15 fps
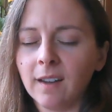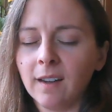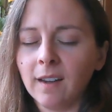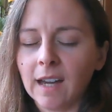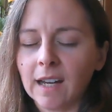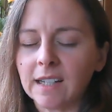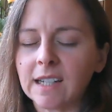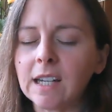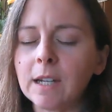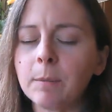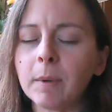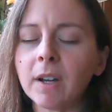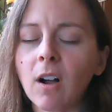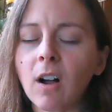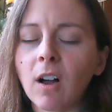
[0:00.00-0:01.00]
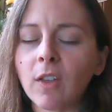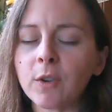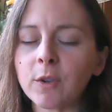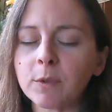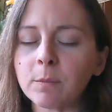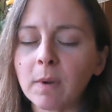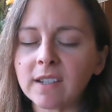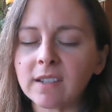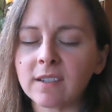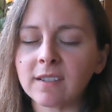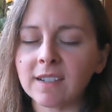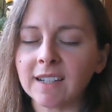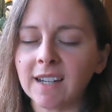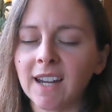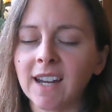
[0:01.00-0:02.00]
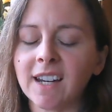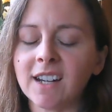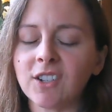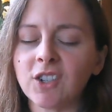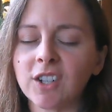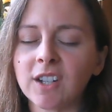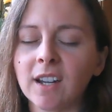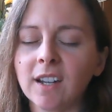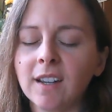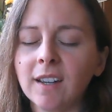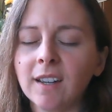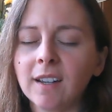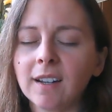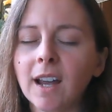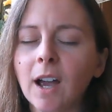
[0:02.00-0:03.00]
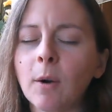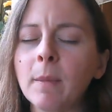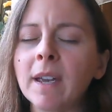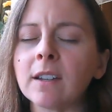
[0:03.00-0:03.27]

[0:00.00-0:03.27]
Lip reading: And keeping all those muscles engaged. Now make a